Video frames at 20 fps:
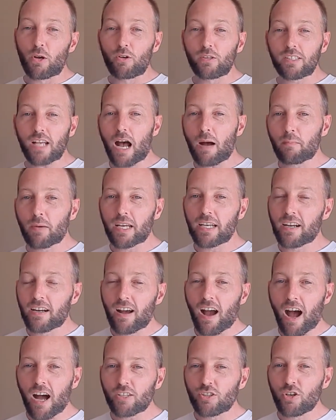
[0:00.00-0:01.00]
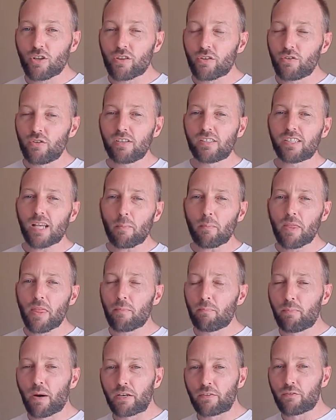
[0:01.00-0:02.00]
because I'm going to guide you through some of
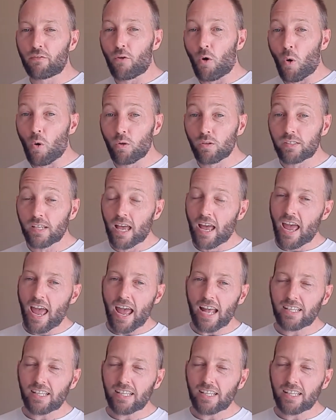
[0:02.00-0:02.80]
the pitfalls